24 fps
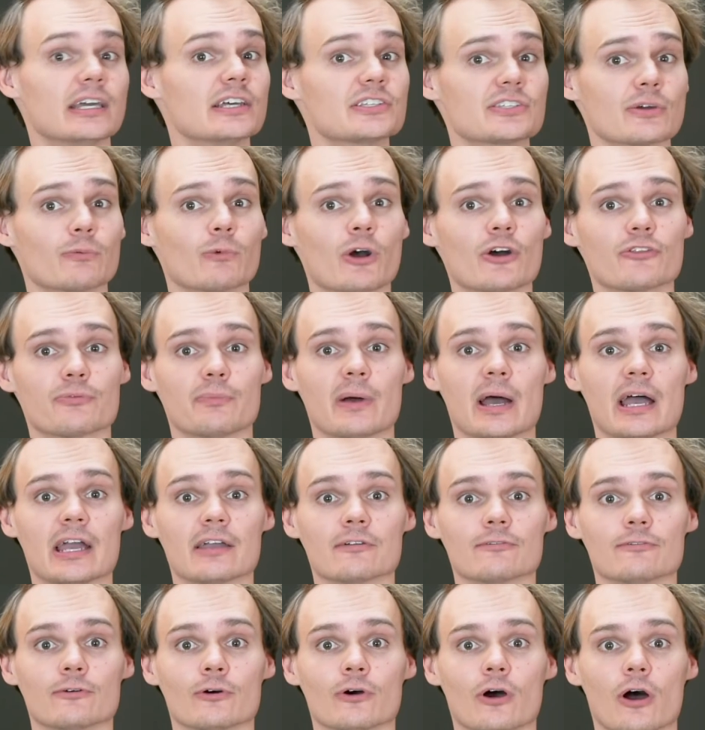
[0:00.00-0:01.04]
it worth
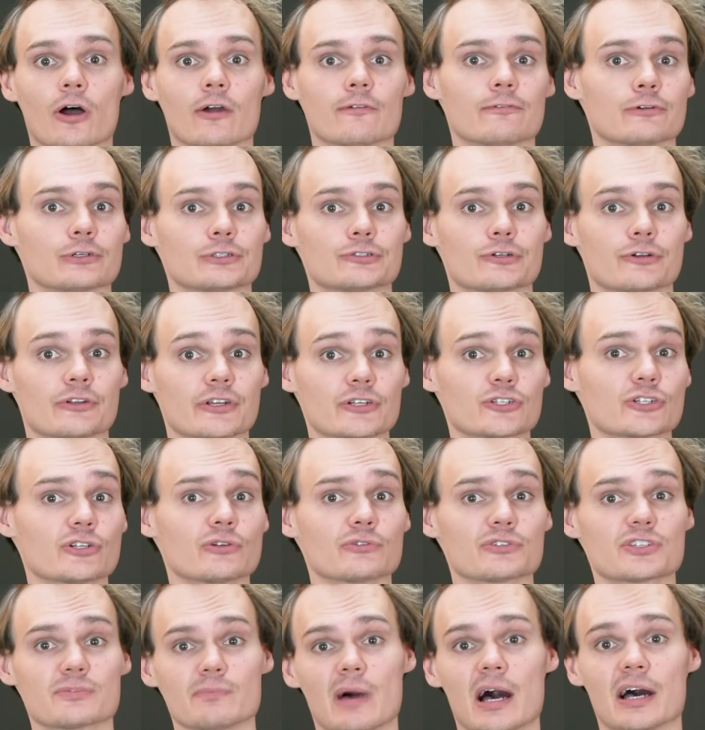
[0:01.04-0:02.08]
paying for over a
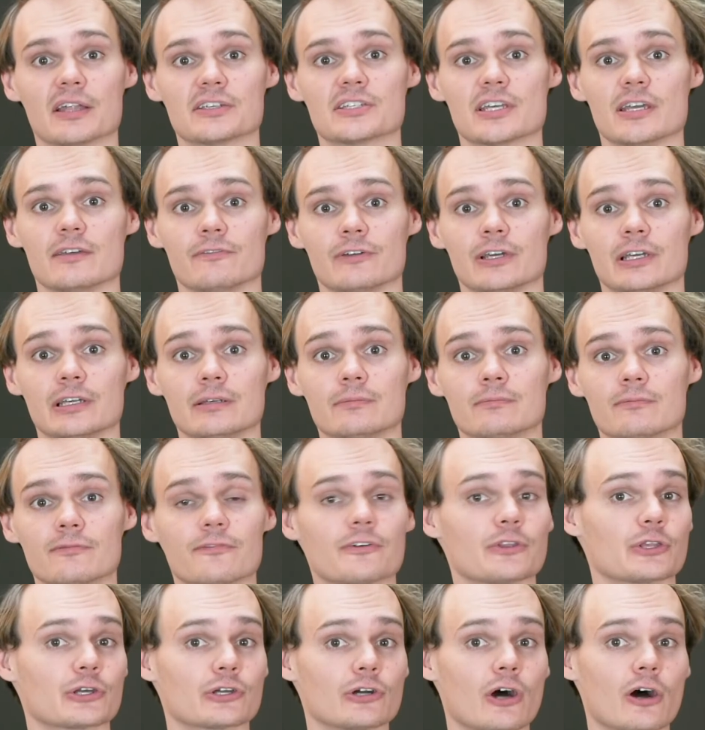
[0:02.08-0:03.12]
traditional smart TV
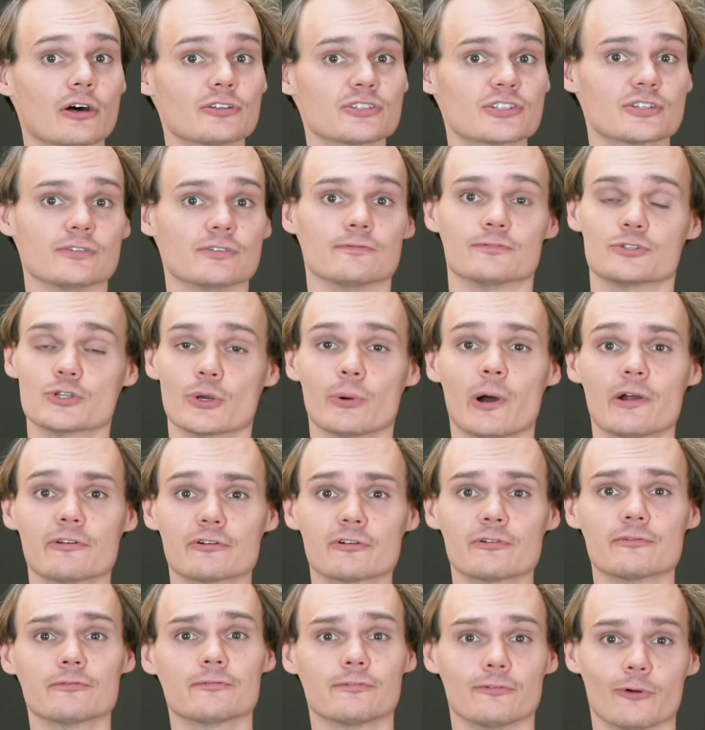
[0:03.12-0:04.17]
for the cost of
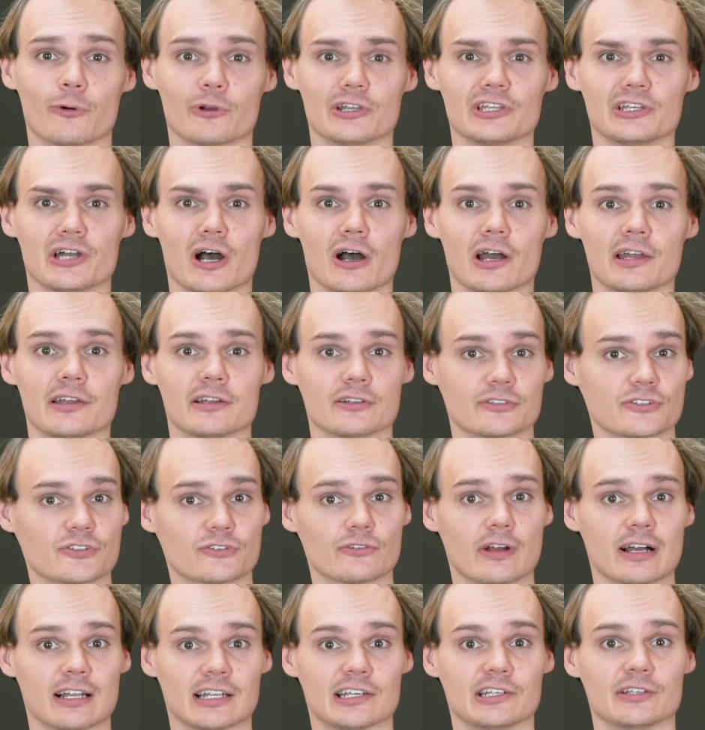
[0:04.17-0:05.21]
$249
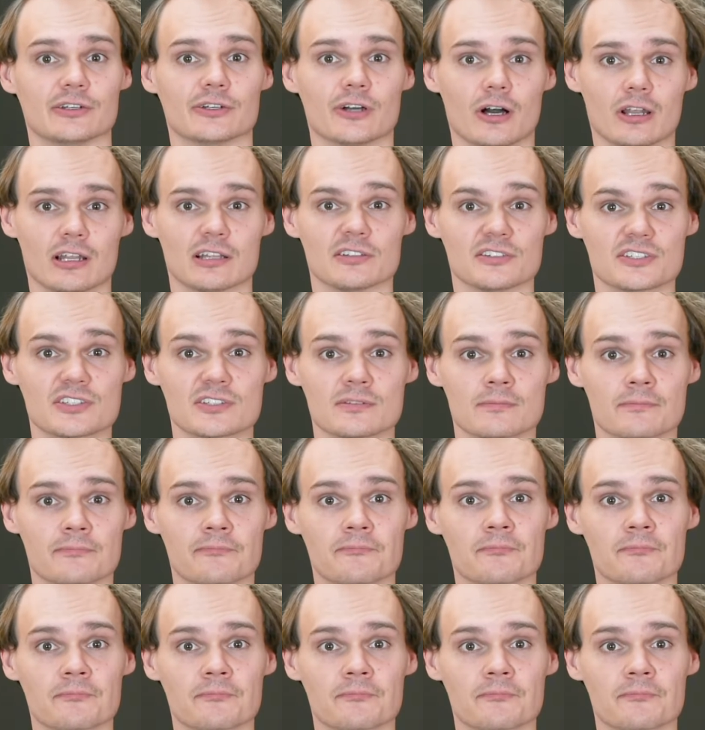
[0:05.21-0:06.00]
Australian dollars?